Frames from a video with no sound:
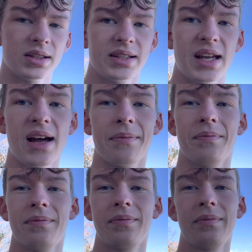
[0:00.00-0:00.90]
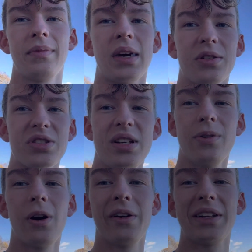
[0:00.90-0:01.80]
yeah, I'll see you
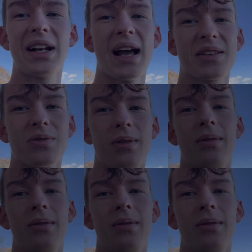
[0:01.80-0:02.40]
all on the next one.